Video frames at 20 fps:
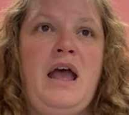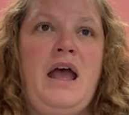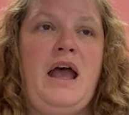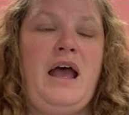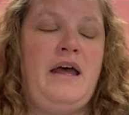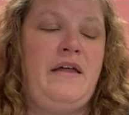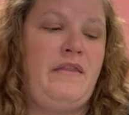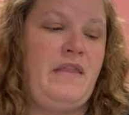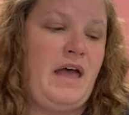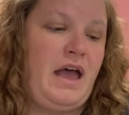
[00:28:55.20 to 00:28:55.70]

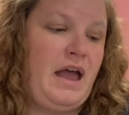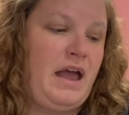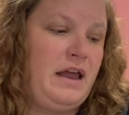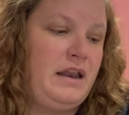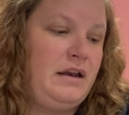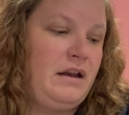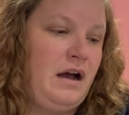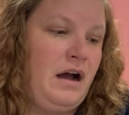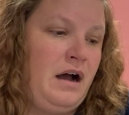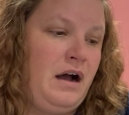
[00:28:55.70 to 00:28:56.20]
And
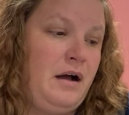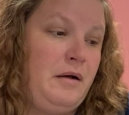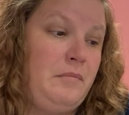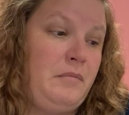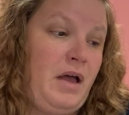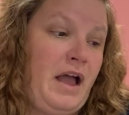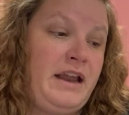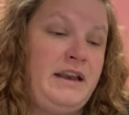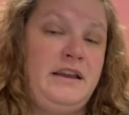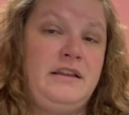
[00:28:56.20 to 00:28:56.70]
then
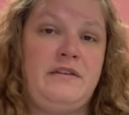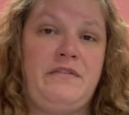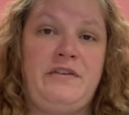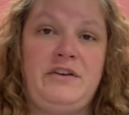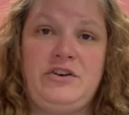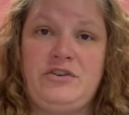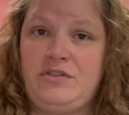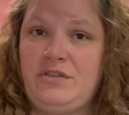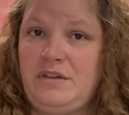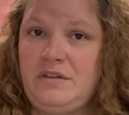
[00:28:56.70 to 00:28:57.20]
I need to
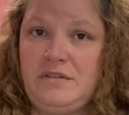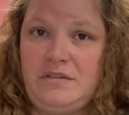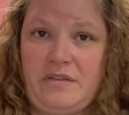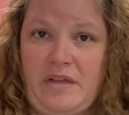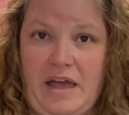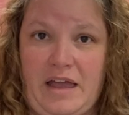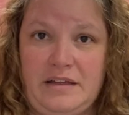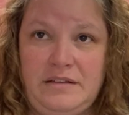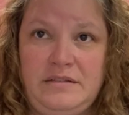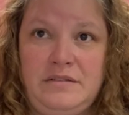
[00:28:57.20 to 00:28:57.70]
finish these
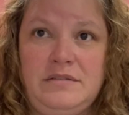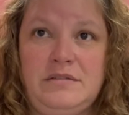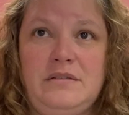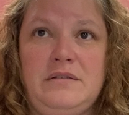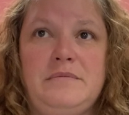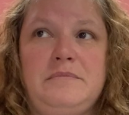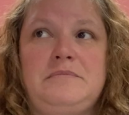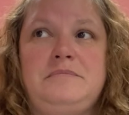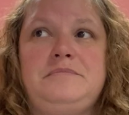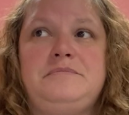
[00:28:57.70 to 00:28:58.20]
sleds.
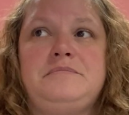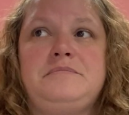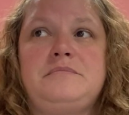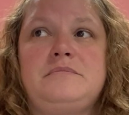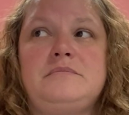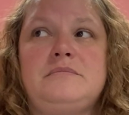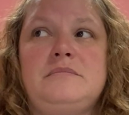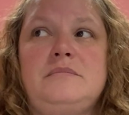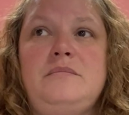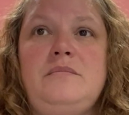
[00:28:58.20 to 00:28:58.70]

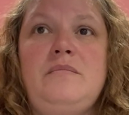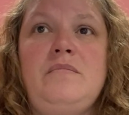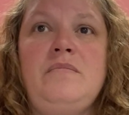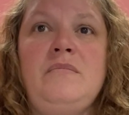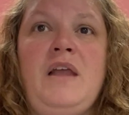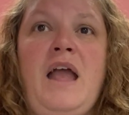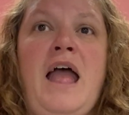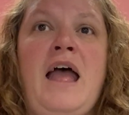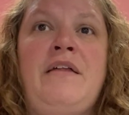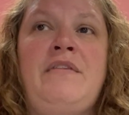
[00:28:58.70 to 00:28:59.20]

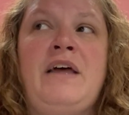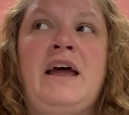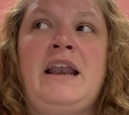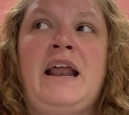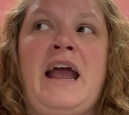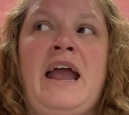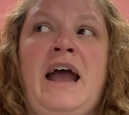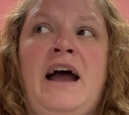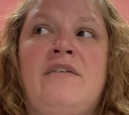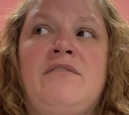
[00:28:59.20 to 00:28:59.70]
And then
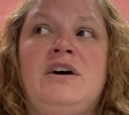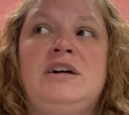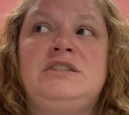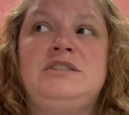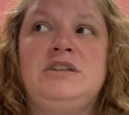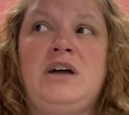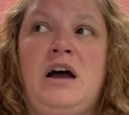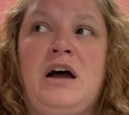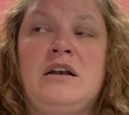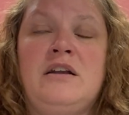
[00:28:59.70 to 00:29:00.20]
I have a
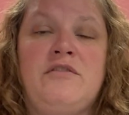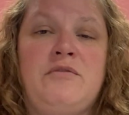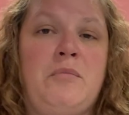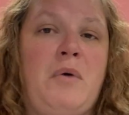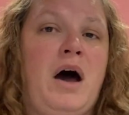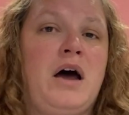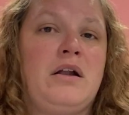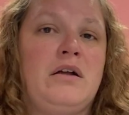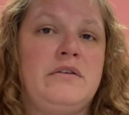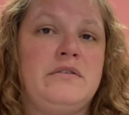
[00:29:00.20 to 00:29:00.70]
ton of
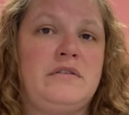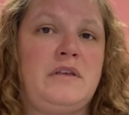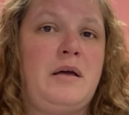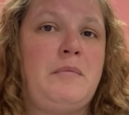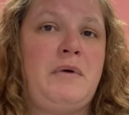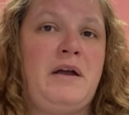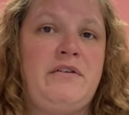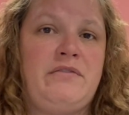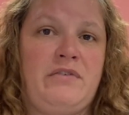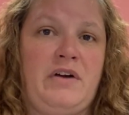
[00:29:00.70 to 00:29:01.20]
models that
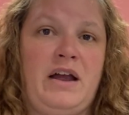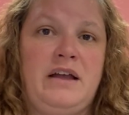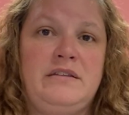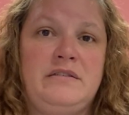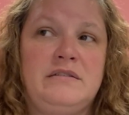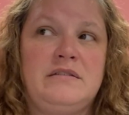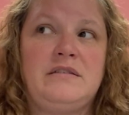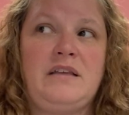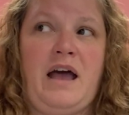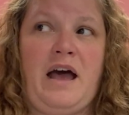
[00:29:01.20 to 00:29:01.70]
my
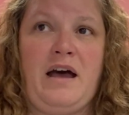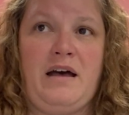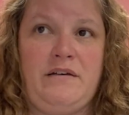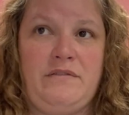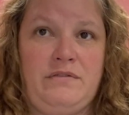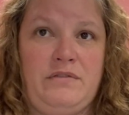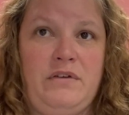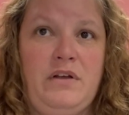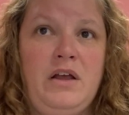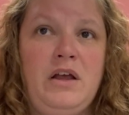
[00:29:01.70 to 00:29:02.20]
friends
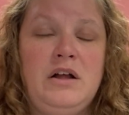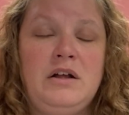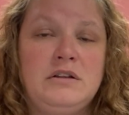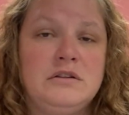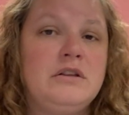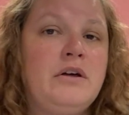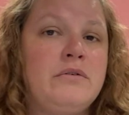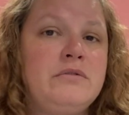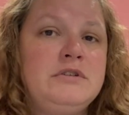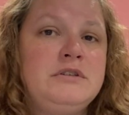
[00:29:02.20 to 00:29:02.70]
have
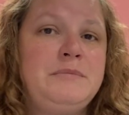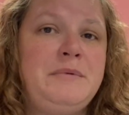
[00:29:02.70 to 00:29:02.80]
loaned